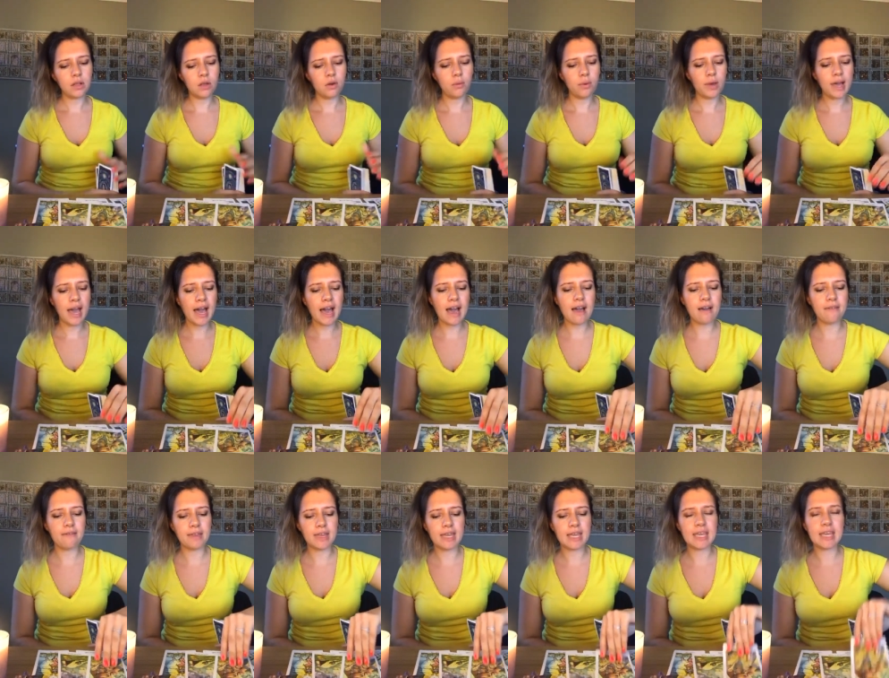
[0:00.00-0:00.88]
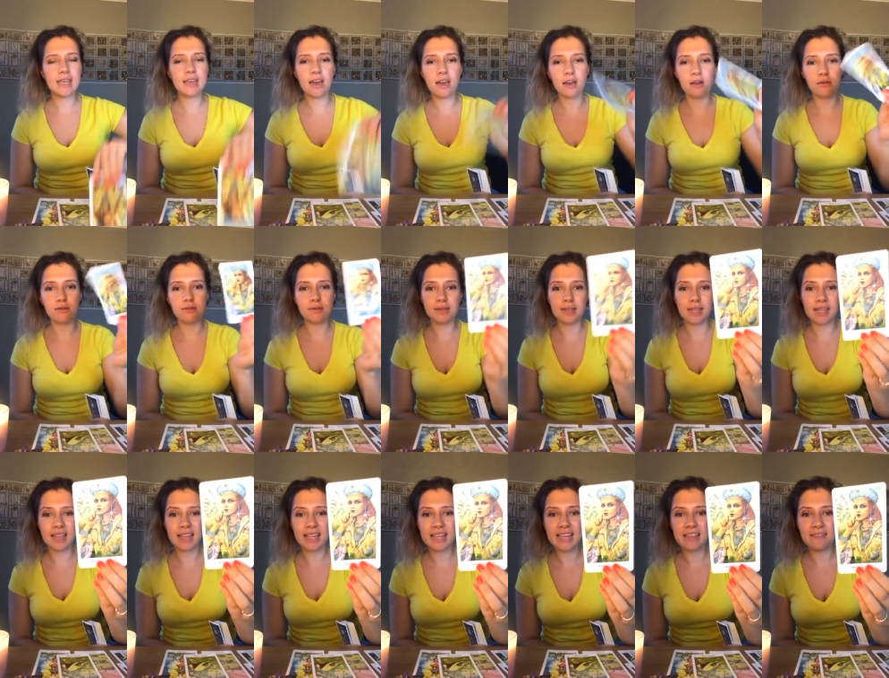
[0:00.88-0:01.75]
we have ego
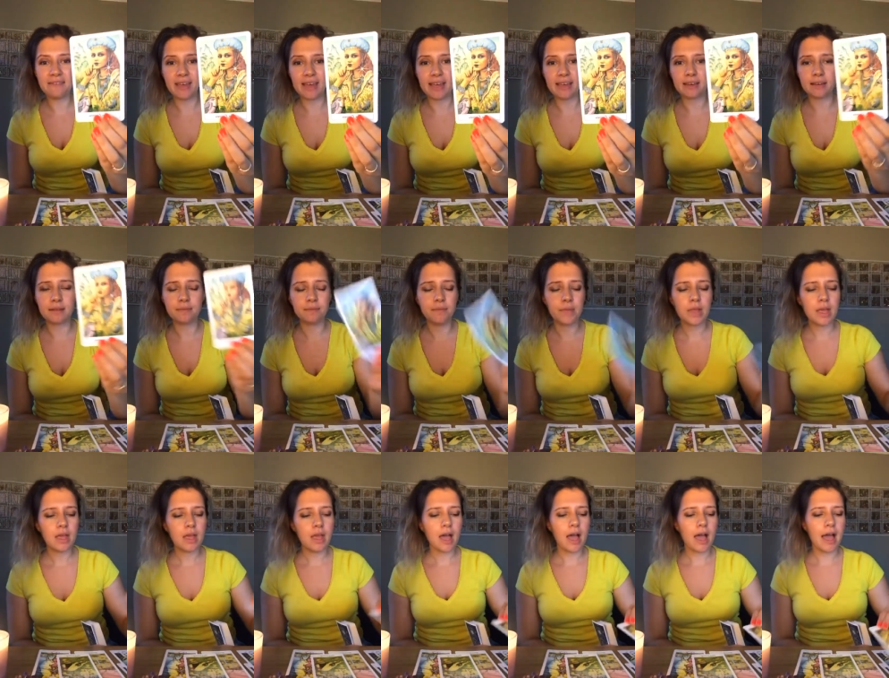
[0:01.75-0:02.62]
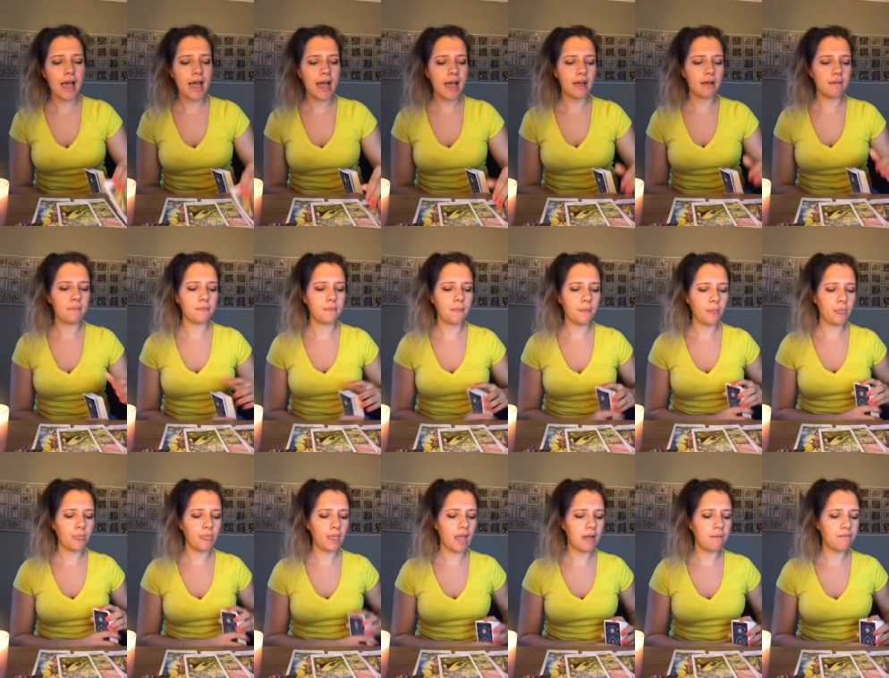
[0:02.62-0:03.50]
leaving. Um,
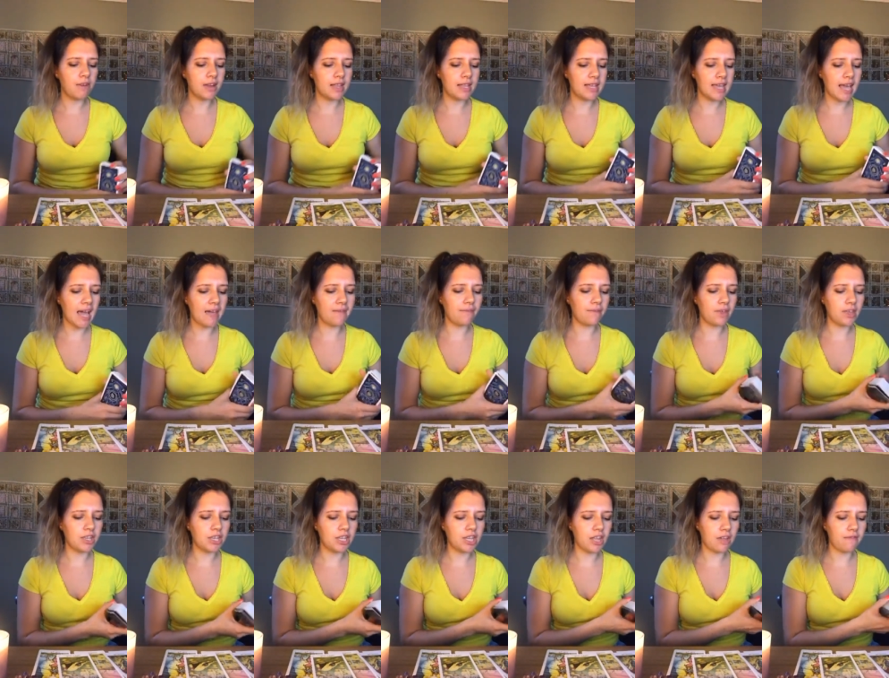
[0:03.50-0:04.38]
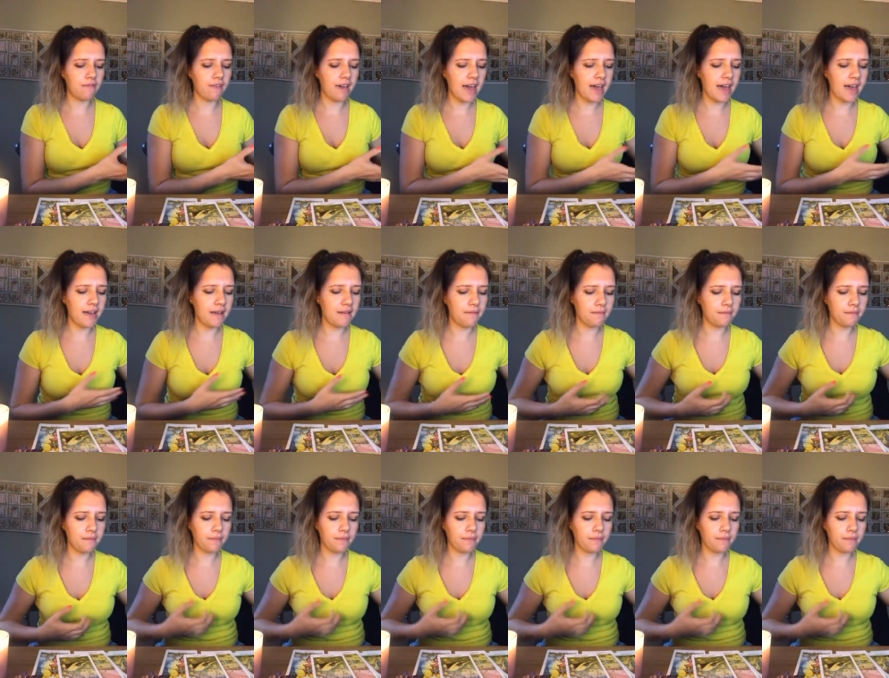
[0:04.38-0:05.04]
I'm really getting that you know that